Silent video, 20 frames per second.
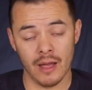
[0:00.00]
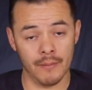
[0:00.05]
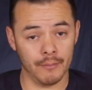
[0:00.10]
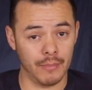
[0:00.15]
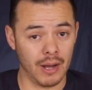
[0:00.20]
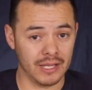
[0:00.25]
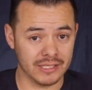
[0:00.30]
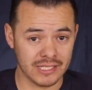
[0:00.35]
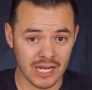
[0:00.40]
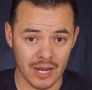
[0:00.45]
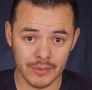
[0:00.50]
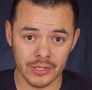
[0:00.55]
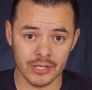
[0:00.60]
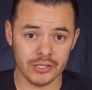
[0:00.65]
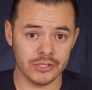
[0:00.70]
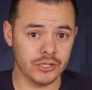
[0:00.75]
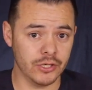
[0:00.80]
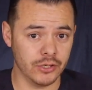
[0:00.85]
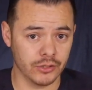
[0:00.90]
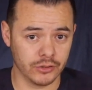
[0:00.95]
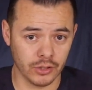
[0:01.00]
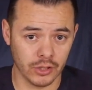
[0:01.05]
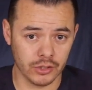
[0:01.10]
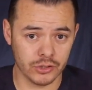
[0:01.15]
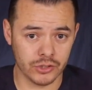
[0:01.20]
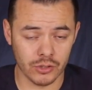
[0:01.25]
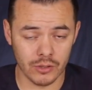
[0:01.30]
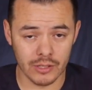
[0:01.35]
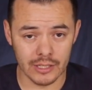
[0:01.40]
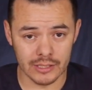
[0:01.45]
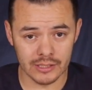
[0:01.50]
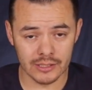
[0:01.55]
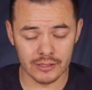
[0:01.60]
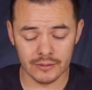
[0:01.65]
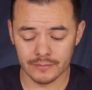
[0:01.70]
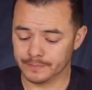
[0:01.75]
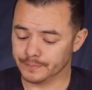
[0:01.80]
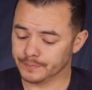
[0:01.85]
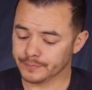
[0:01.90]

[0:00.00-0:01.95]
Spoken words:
And by the time you get to your third choice,